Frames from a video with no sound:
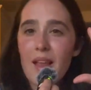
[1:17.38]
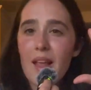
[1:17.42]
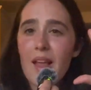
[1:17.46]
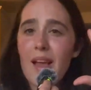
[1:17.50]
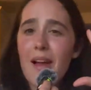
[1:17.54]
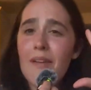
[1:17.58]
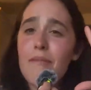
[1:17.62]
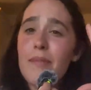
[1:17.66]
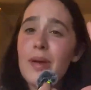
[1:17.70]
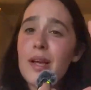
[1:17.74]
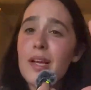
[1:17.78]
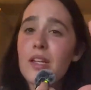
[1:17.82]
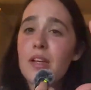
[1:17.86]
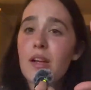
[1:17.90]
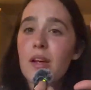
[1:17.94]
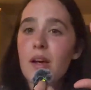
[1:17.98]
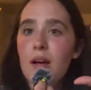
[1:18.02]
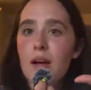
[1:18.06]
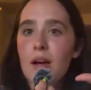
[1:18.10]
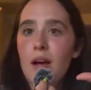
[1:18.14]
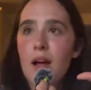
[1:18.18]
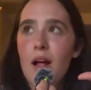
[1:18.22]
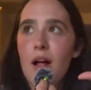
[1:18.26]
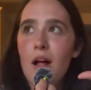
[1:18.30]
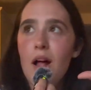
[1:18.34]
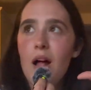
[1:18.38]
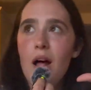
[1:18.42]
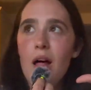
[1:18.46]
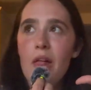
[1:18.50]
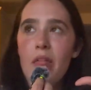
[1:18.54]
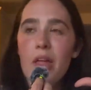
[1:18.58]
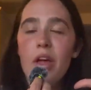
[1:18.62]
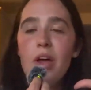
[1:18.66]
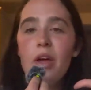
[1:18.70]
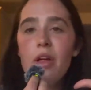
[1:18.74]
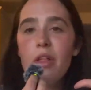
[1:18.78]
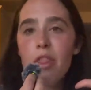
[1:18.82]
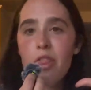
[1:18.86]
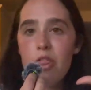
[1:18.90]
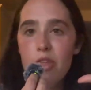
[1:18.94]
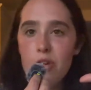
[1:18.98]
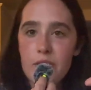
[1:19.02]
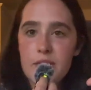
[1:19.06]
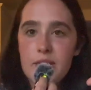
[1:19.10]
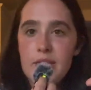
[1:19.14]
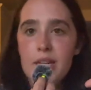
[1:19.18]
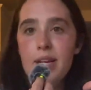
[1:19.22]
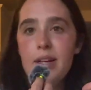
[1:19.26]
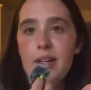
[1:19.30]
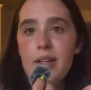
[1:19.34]
I made, I think,
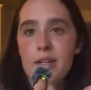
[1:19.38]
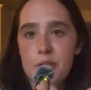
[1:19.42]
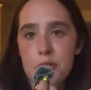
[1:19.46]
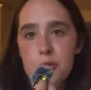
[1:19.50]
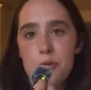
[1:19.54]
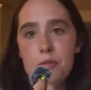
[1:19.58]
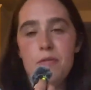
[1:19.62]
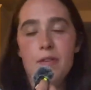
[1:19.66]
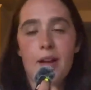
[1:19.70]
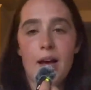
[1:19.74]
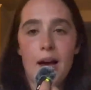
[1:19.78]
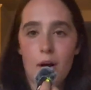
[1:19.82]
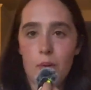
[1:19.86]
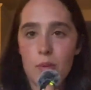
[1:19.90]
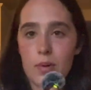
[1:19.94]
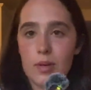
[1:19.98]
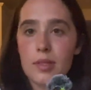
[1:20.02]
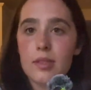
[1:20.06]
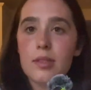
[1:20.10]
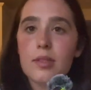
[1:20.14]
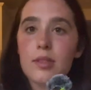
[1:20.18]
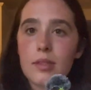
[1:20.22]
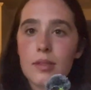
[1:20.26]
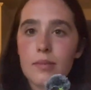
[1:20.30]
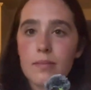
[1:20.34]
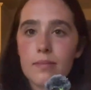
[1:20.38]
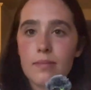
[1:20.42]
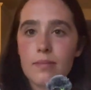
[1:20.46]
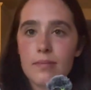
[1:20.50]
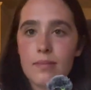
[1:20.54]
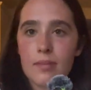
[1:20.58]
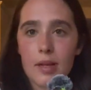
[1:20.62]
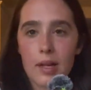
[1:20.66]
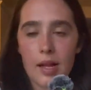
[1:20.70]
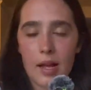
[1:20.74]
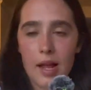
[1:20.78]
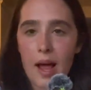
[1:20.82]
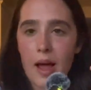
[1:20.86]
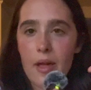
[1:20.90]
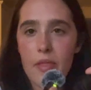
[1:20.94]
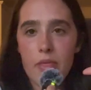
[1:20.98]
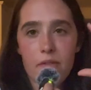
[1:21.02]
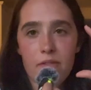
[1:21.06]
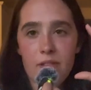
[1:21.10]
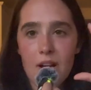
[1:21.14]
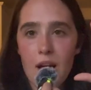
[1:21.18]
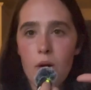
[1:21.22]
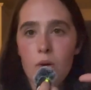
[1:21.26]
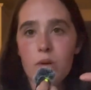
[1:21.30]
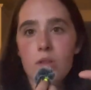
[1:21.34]
30 little flowers, and the
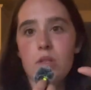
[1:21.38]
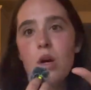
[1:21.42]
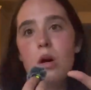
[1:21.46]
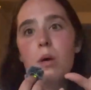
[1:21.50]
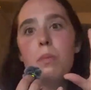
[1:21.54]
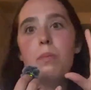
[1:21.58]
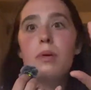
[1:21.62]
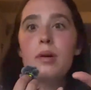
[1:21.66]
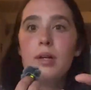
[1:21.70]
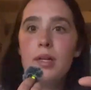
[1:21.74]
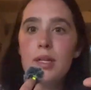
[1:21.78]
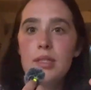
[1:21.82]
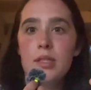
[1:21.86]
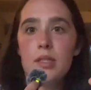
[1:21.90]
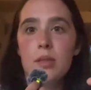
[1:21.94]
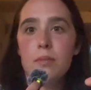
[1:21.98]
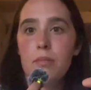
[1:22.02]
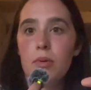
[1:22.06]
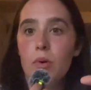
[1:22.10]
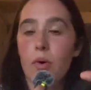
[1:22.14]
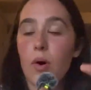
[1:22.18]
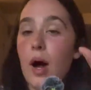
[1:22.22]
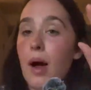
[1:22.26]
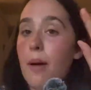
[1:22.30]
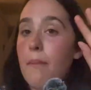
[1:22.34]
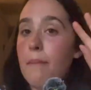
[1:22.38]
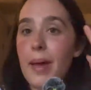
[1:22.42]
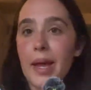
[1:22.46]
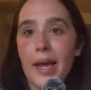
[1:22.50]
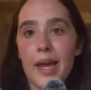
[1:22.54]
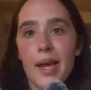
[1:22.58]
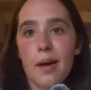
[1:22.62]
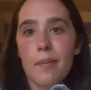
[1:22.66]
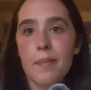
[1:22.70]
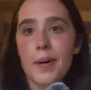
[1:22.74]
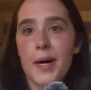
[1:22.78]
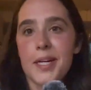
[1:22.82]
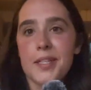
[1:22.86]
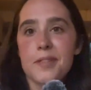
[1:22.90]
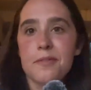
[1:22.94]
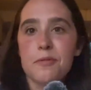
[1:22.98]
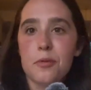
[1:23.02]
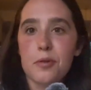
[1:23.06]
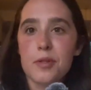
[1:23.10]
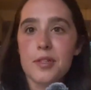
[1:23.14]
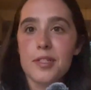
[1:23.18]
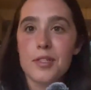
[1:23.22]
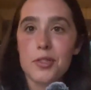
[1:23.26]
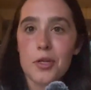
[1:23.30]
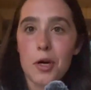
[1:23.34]
flowers are pretty simple. I'm making a pattern
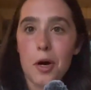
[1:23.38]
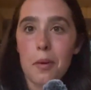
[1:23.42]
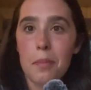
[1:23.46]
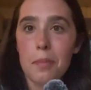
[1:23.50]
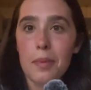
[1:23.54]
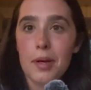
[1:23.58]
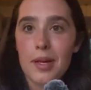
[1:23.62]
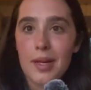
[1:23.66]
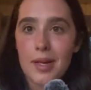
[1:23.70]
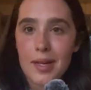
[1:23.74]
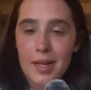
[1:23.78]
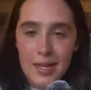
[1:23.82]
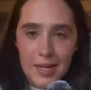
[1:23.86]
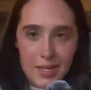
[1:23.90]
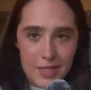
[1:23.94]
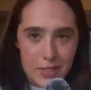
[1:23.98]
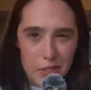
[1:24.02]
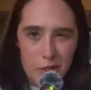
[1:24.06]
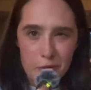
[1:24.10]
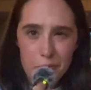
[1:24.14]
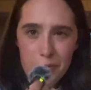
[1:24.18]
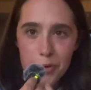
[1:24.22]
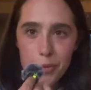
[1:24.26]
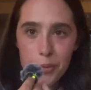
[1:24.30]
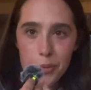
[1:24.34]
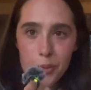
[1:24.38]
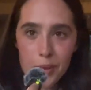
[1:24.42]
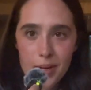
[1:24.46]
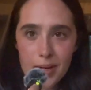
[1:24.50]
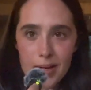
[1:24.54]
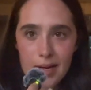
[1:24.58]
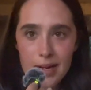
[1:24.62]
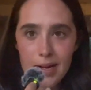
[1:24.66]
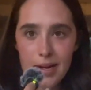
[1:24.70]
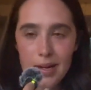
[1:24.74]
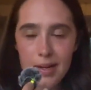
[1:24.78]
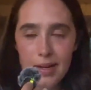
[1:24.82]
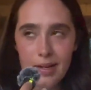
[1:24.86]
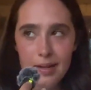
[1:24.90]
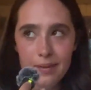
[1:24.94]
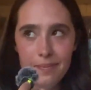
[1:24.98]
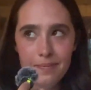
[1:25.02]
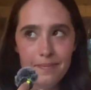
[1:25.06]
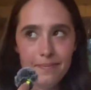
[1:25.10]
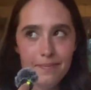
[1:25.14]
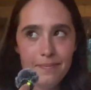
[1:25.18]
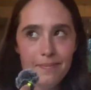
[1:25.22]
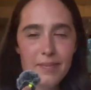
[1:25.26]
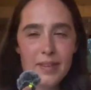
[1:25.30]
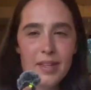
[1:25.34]
for this top. So if you want to
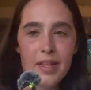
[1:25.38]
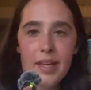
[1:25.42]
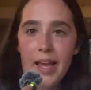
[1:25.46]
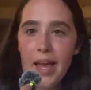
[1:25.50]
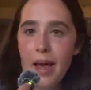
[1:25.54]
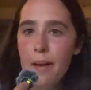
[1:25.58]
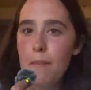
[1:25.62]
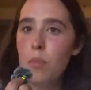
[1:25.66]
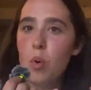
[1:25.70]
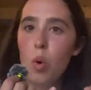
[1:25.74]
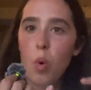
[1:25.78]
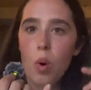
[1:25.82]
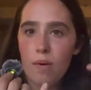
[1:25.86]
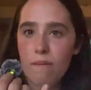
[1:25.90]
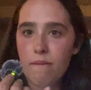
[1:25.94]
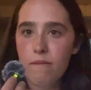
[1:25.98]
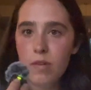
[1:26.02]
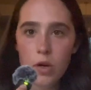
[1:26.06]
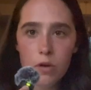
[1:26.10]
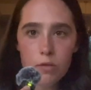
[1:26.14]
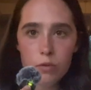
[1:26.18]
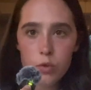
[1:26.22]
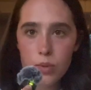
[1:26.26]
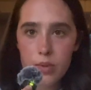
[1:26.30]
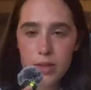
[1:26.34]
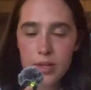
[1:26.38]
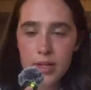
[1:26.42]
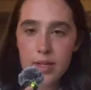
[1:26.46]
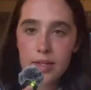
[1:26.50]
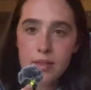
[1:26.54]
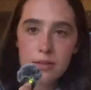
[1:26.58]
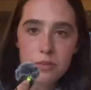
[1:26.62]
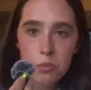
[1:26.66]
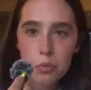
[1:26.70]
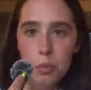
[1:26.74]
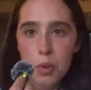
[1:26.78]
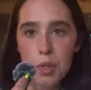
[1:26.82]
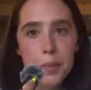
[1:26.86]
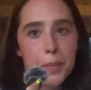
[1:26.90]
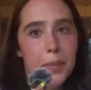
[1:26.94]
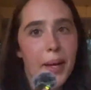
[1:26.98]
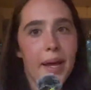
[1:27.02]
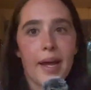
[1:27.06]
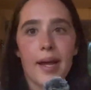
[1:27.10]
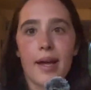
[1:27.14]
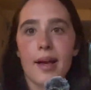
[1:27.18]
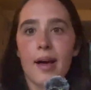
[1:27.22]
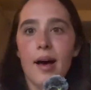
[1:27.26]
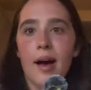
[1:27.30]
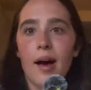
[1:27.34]
get more involved with it, want to
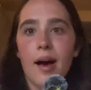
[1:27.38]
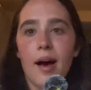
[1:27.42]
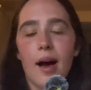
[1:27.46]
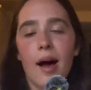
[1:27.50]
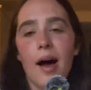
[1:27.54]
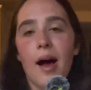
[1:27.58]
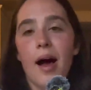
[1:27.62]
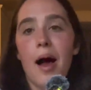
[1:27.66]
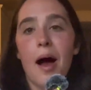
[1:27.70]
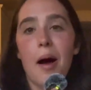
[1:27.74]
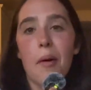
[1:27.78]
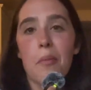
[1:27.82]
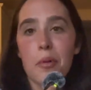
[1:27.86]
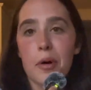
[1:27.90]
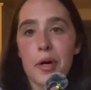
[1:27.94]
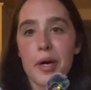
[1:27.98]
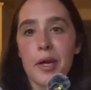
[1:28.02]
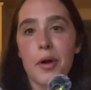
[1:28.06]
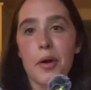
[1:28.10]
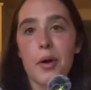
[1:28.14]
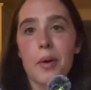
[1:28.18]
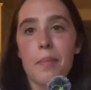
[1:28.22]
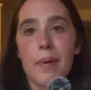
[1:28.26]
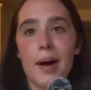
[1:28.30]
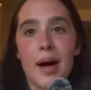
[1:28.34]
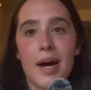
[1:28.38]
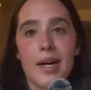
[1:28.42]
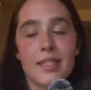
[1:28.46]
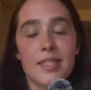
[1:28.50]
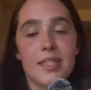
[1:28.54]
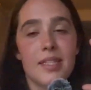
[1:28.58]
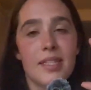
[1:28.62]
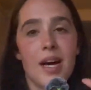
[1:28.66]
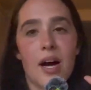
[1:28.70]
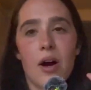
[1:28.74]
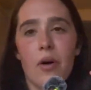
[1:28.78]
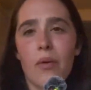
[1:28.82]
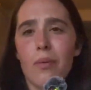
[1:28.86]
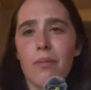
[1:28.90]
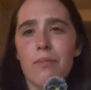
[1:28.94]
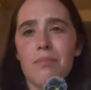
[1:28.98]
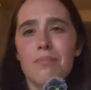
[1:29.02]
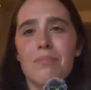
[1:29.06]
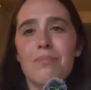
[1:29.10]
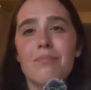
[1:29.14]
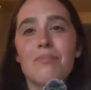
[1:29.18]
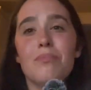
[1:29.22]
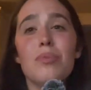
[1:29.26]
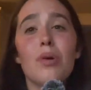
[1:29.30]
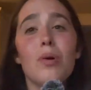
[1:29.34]
make it, I'm working on a pattern. I'll
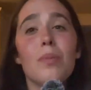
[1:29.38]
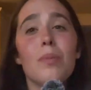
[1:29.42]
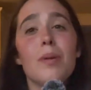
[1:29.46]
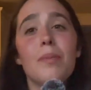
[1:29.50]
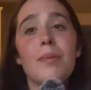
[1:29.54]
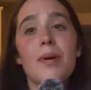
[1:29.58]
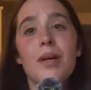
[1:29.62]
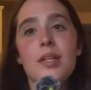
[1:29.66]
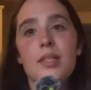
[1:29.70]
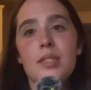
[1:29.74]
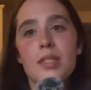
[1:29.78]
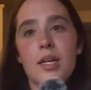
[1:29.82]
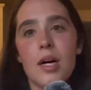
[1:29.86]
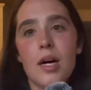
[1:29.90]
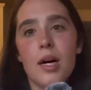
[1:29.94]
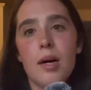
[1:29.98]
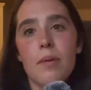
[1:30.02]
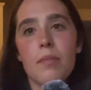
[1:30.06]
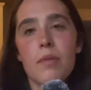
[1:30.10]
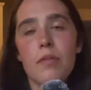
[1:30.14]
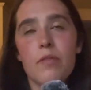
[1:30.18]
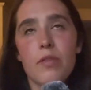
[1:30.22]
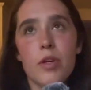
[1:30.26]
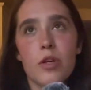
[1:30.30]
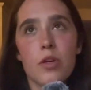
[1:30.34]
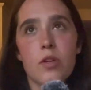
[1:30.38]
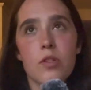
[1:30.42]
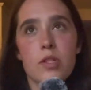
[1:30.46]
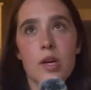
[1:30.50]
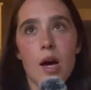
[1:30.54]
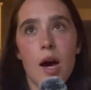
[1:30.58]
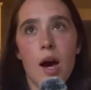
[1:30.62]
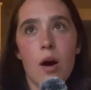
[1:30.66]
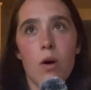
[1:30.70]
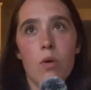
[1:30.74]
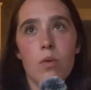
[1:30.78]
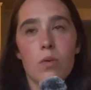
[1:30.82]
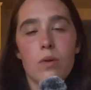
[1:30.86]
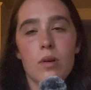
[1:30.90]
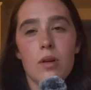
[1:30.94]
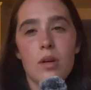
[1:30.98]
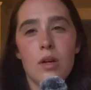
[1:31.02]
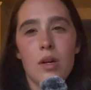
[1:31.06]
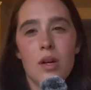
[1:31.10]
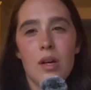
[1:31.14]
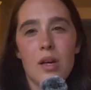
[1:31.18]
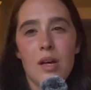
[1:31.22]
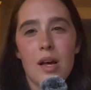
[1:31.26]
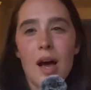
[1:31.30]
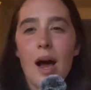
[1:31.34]
probably, by the time the video is out,
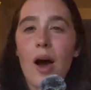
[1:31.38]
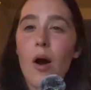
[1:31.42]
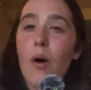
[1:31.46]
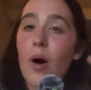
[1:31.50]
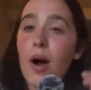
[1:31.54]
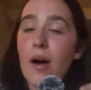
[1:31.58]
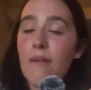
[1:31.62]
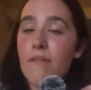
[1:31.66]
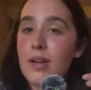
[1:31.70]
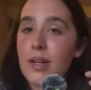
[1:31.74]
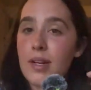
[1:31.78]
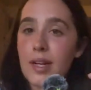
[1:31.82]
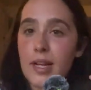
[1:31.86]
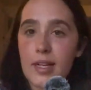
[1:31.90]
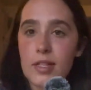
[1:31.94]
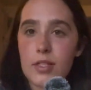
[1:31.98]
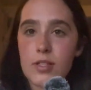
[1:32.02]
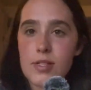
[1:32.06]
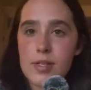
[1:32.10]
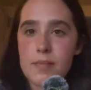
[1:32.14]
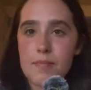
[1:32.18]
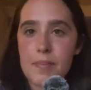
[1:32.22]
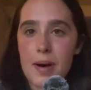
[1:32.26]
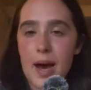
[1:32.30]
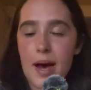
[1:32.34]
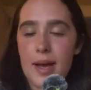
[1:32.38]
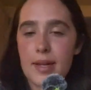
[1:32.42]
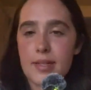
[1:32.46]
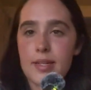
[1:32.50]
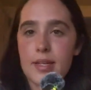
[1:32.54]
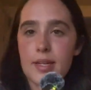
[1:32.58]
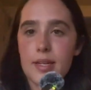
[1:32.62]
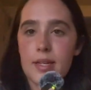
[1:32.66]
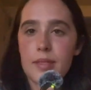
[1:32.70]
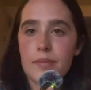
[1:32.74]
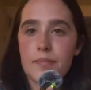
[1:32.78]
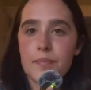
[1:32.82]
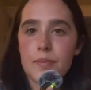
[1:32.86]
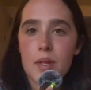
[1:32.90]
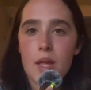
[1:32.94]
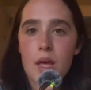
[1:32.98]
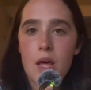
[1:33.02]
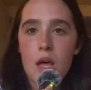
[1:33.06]
I'll have a link to the pattern.